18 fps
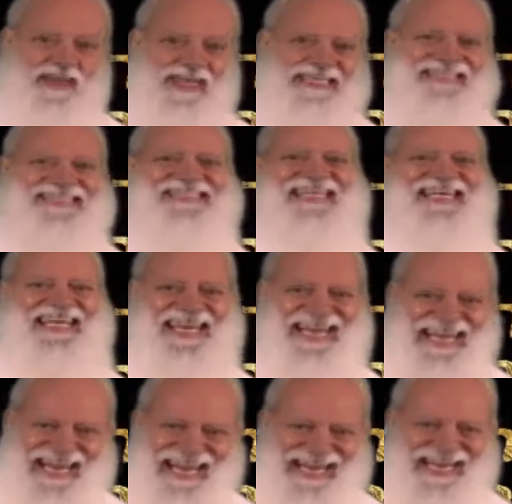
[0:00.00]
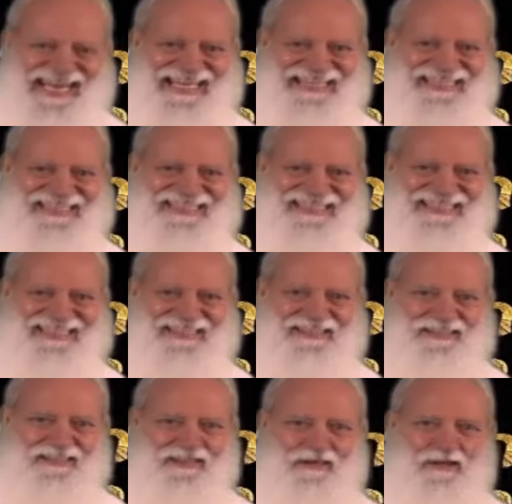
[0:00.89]
This is
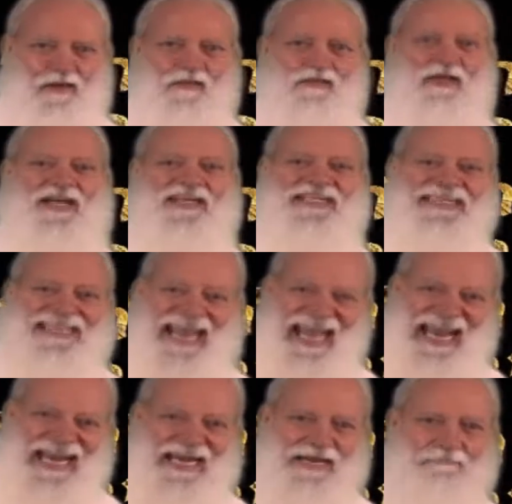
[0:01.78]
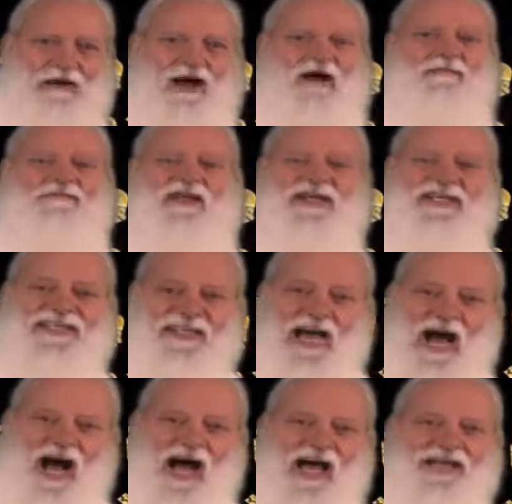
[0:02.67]
the name of the
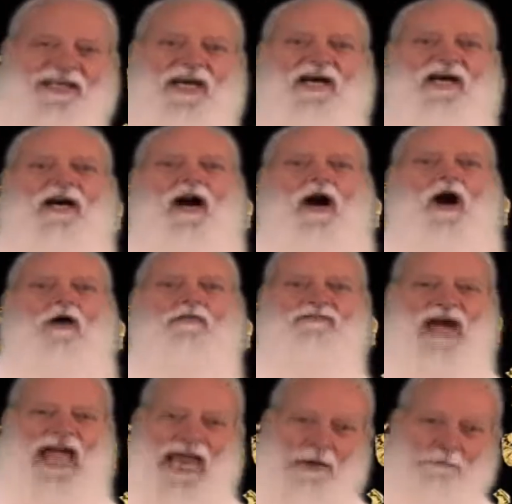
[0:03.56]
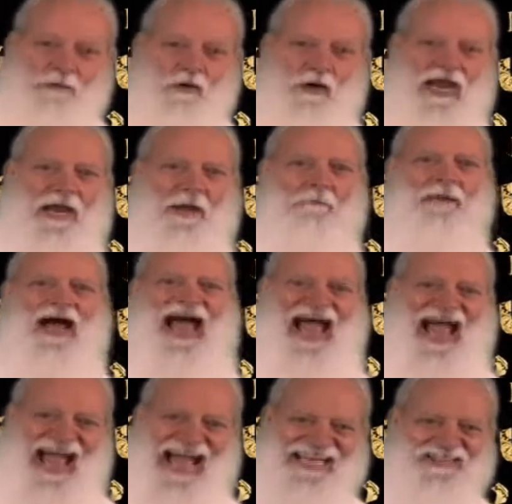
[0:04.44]
God of Abraham,
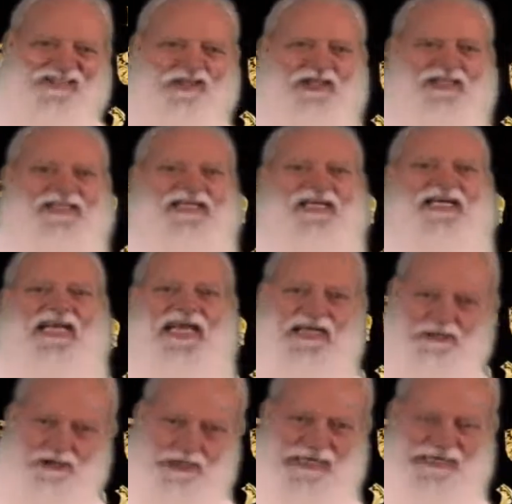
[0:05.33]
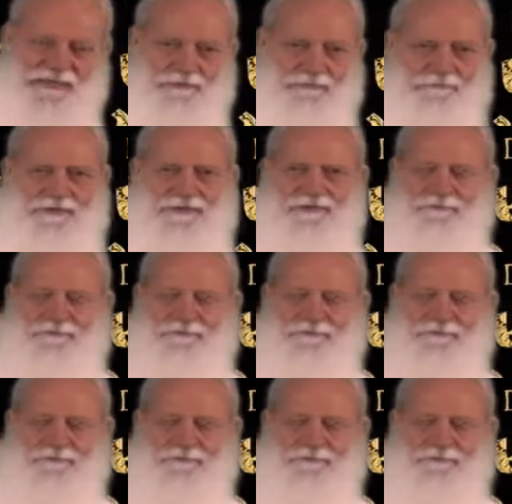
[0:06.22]
Isaac, and Jacob.